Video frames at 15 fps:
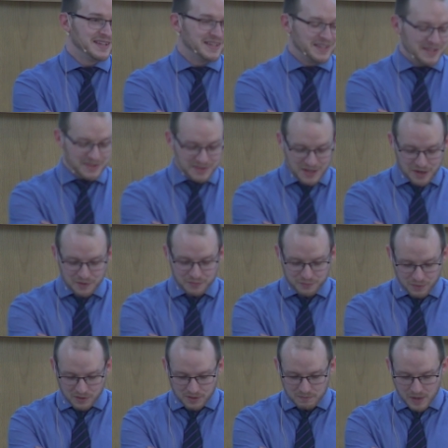
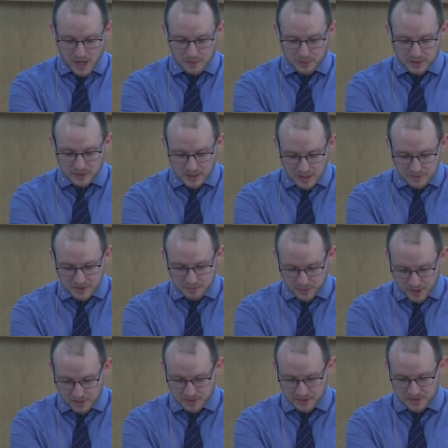Therefore, my beloved
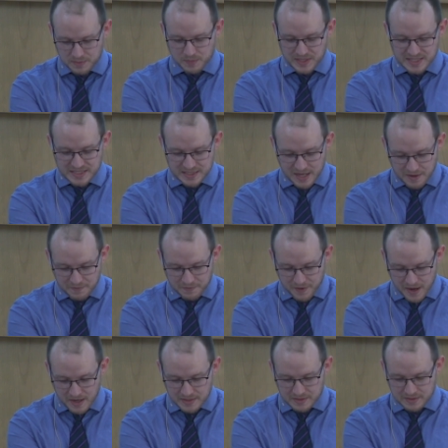brothers, be
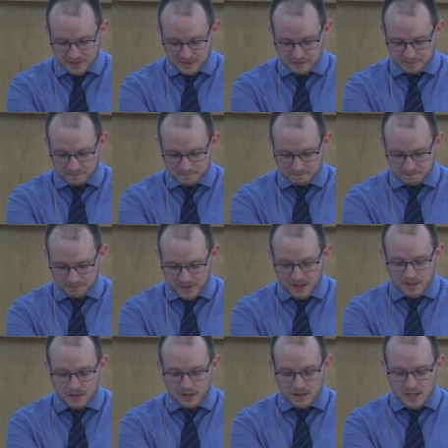steadfast,
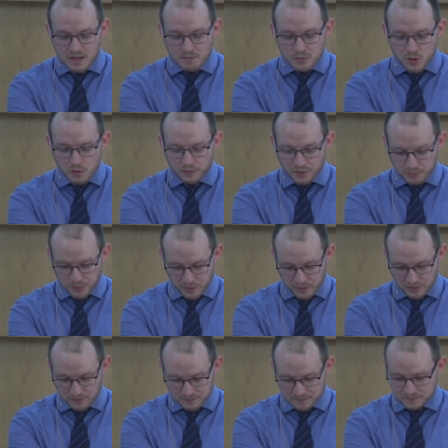
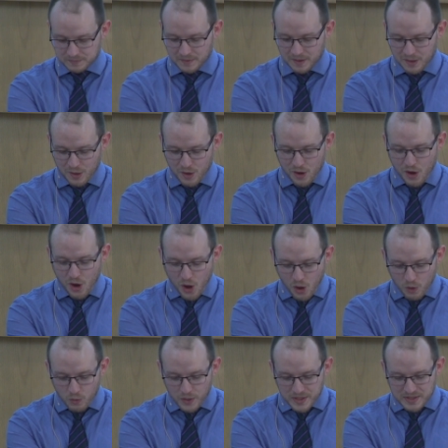immovable,
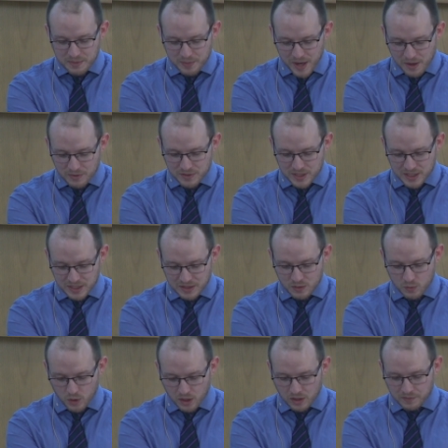always abounding in the
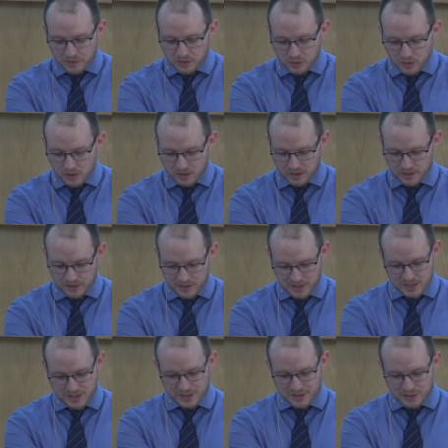work of the Lord,
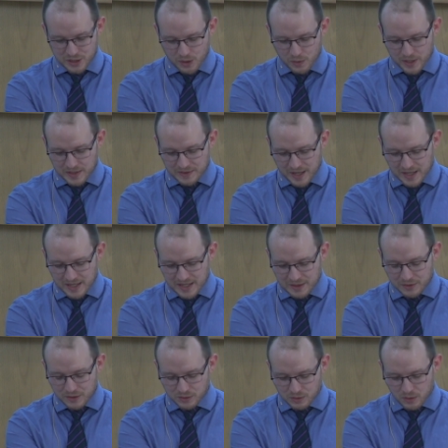knowing that in the
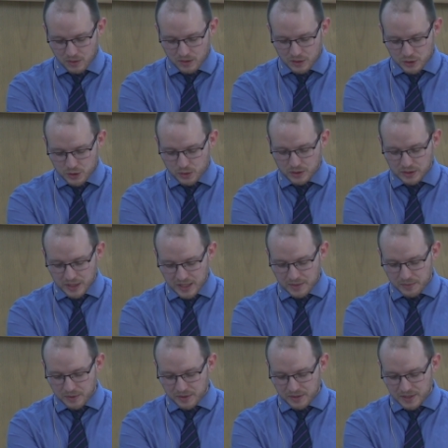Lord your
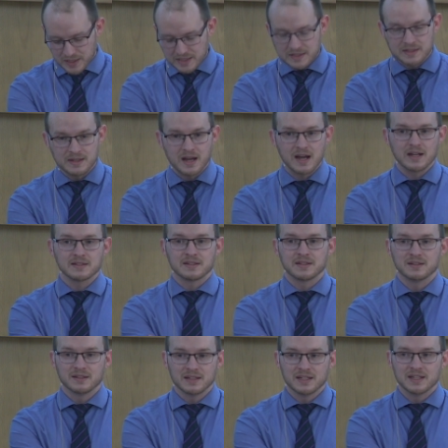labor is not
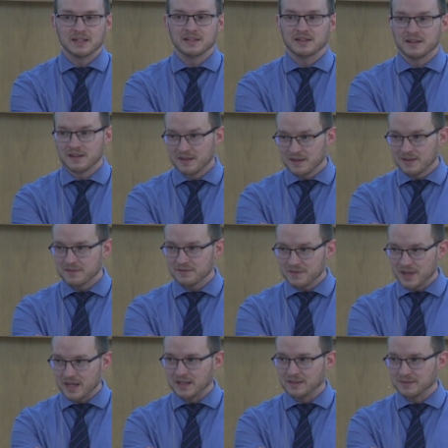in vain.